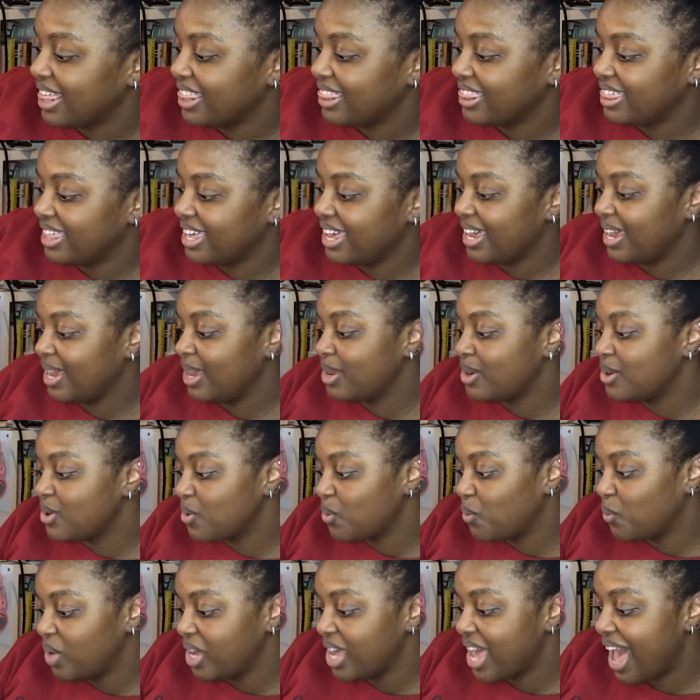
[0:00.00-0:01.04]

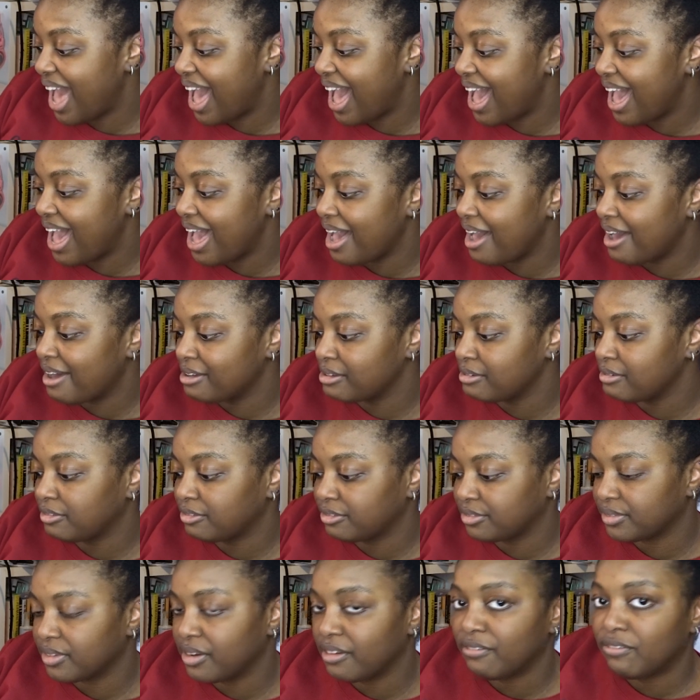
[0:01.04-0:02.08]
Then we
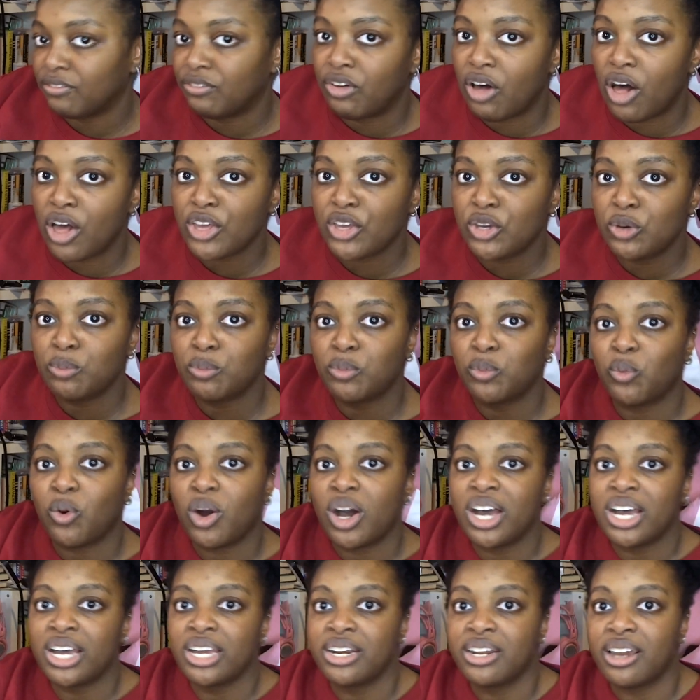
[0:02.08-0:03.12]
have Volume
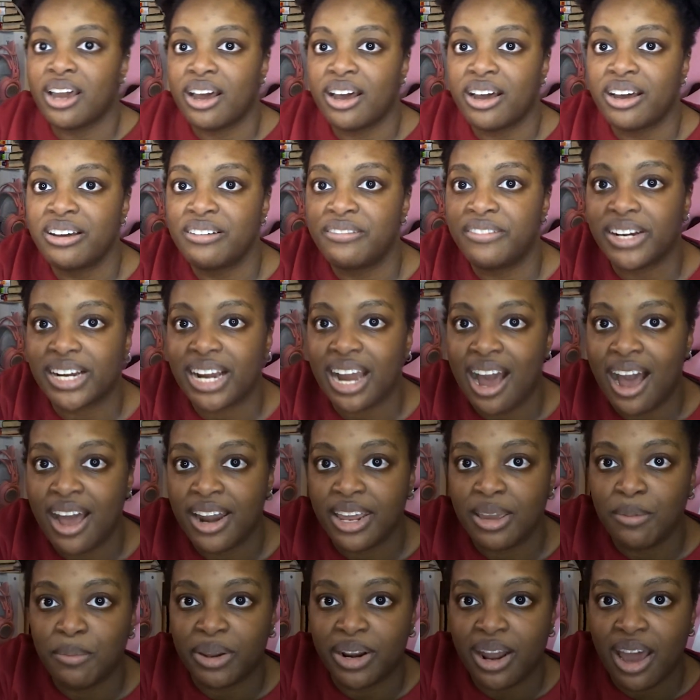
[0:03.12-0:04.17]
1 of
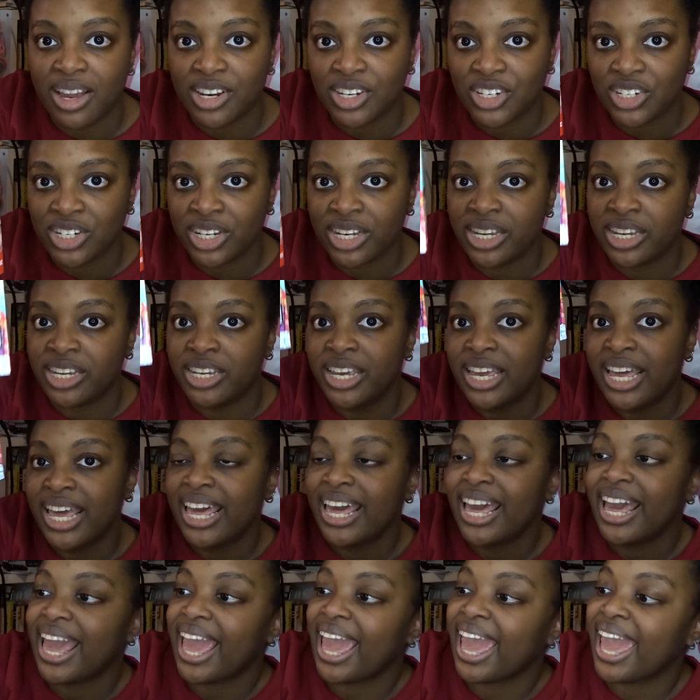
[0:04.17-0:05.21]
Akane Bananshi,
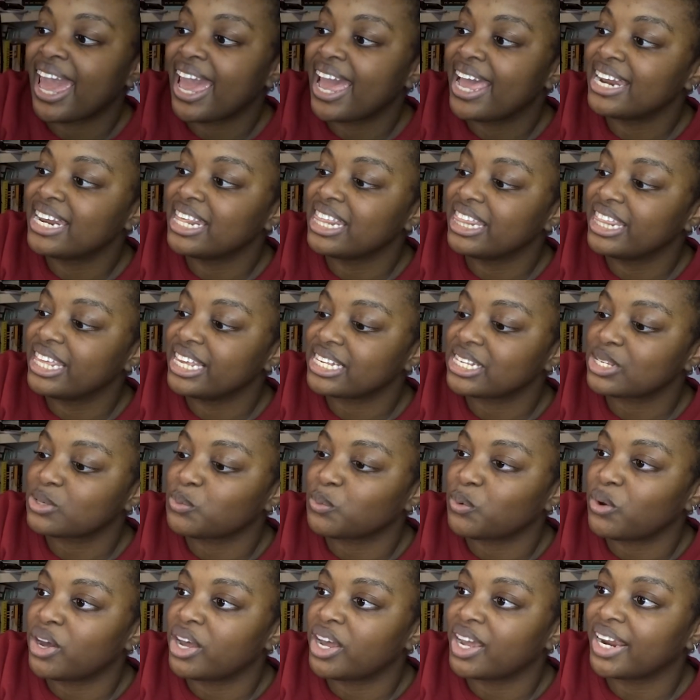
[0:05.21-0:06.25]
and this
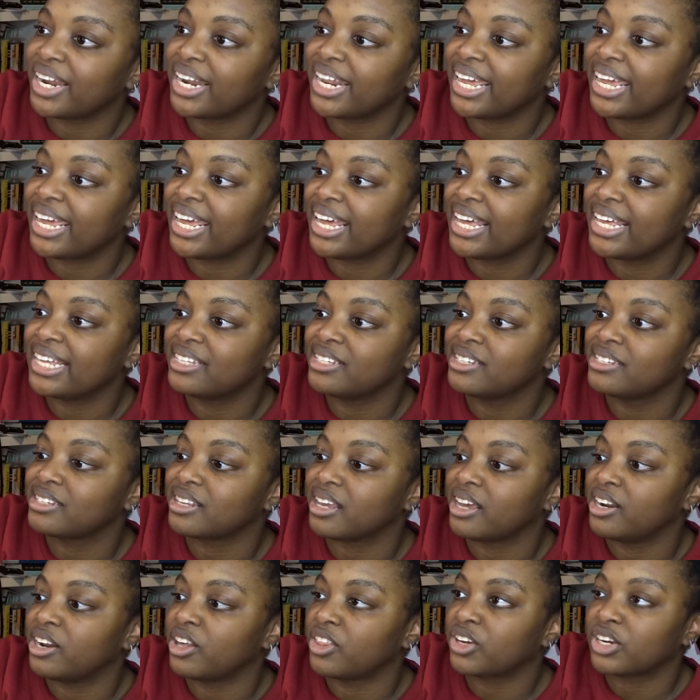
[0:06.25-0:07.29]
one is
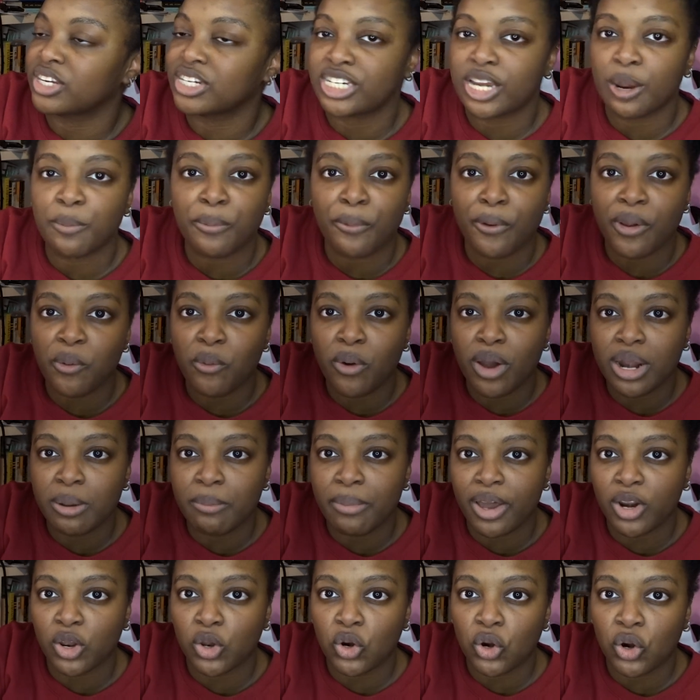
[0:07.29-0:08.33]
another contemporary one
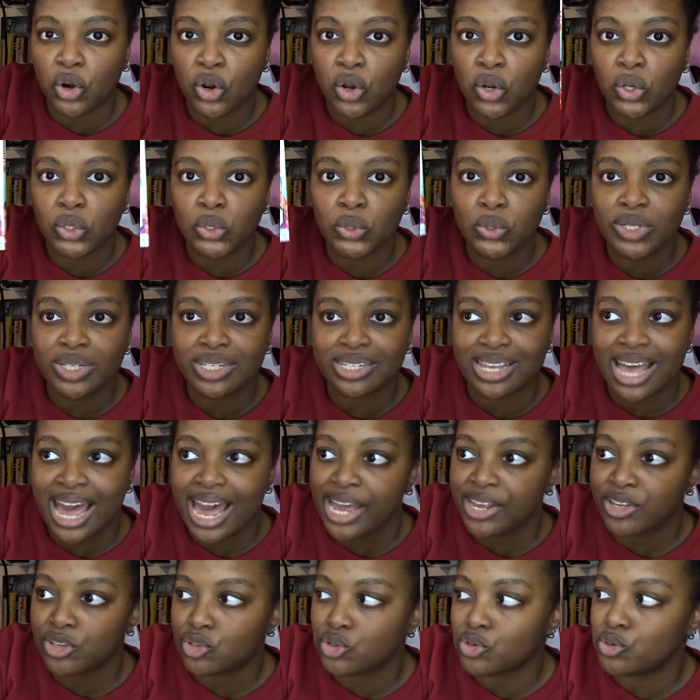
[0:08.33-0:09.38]
about a girl who
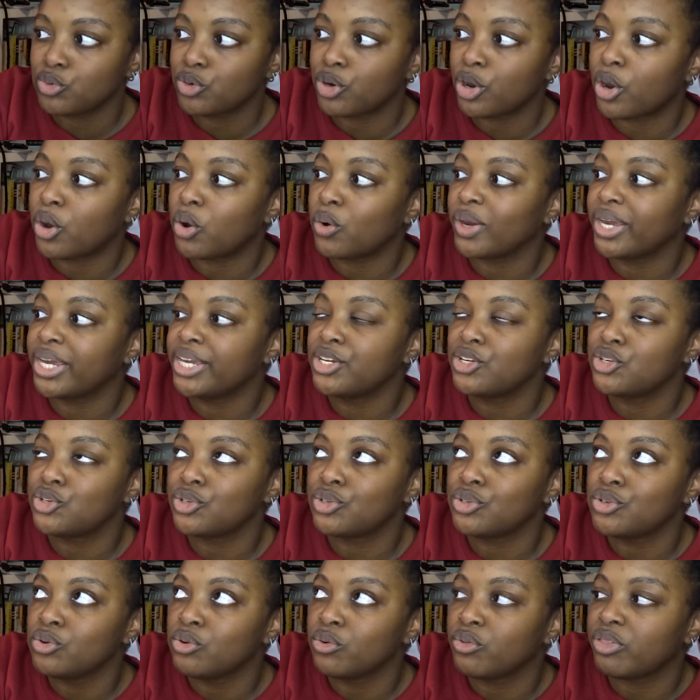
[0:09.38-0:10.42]
decides to go
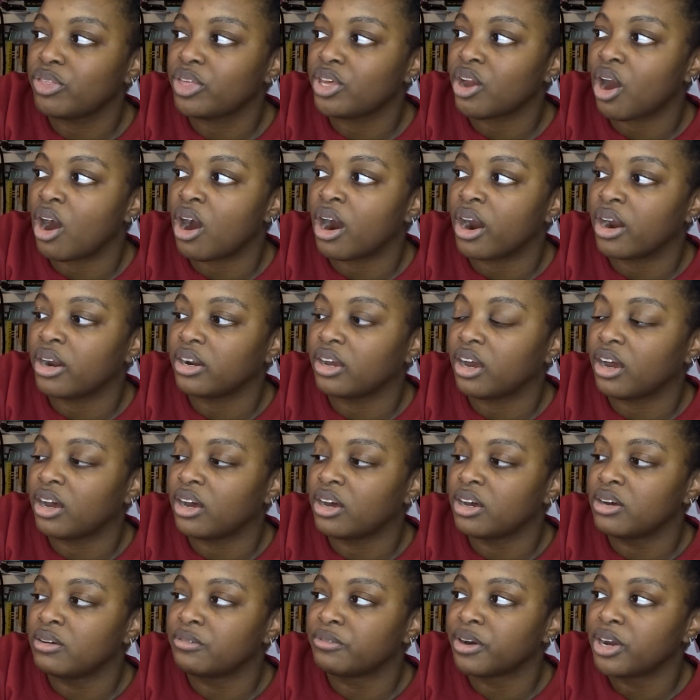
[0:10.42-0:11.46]
into the art
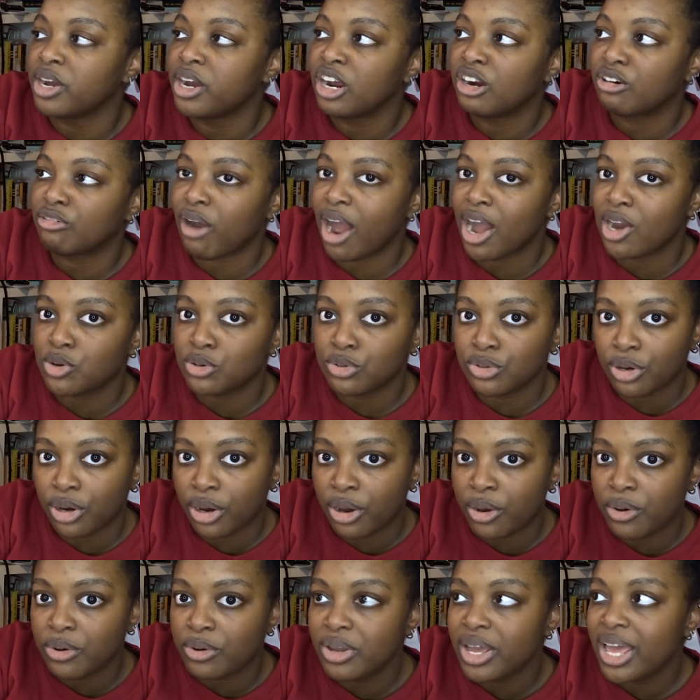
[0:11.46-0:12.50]
of
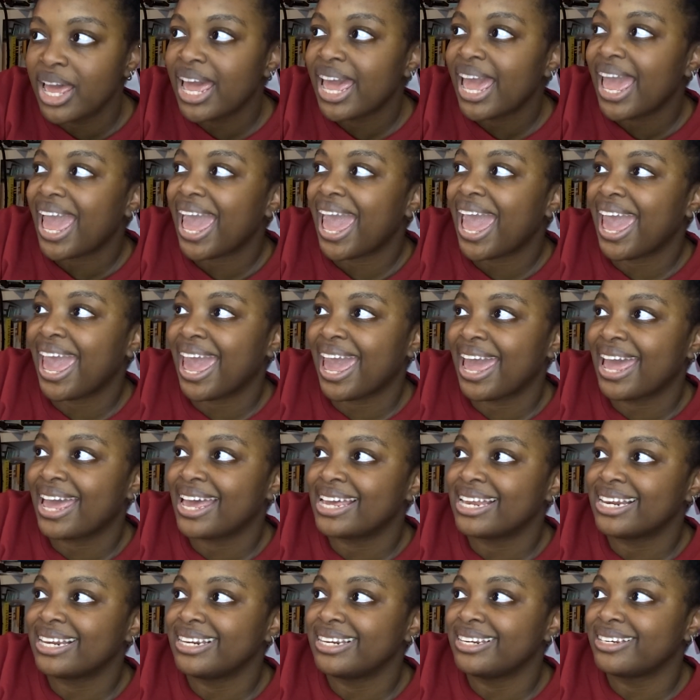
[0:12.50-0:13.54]
Rakugo
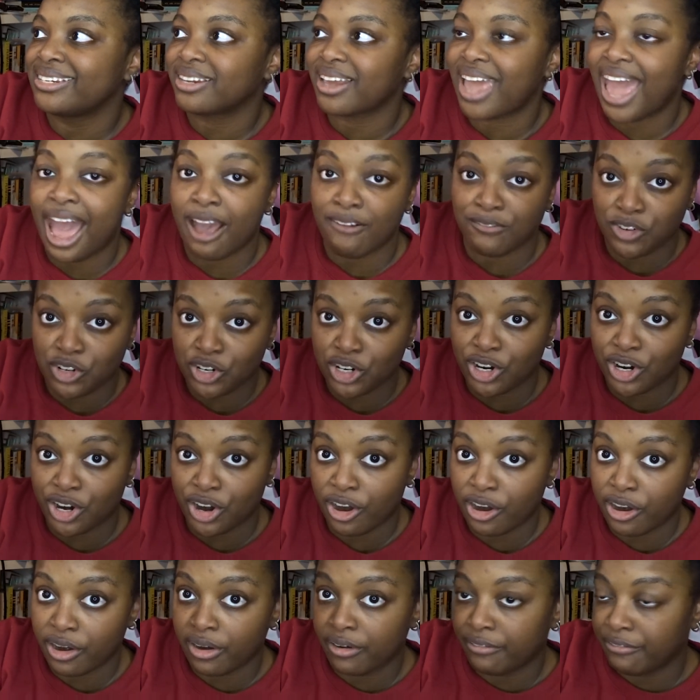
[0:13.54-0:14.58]
and after
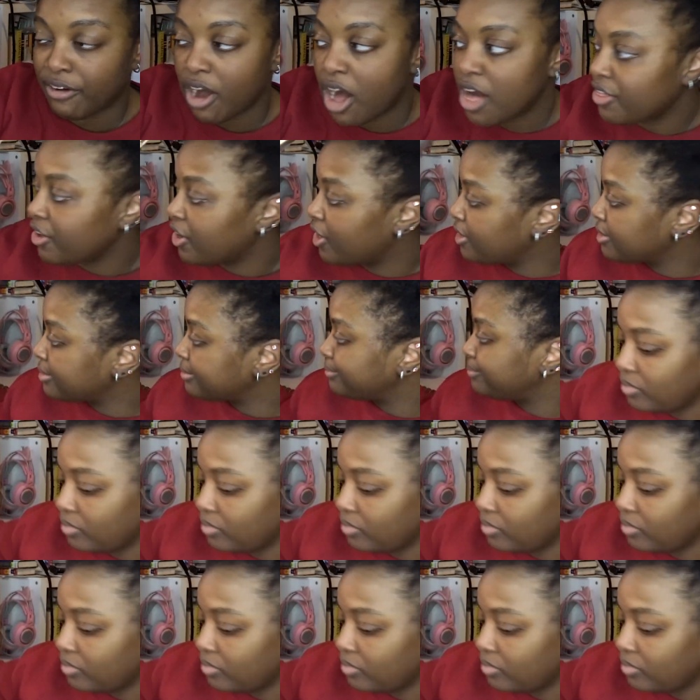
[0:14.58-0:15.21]
her father.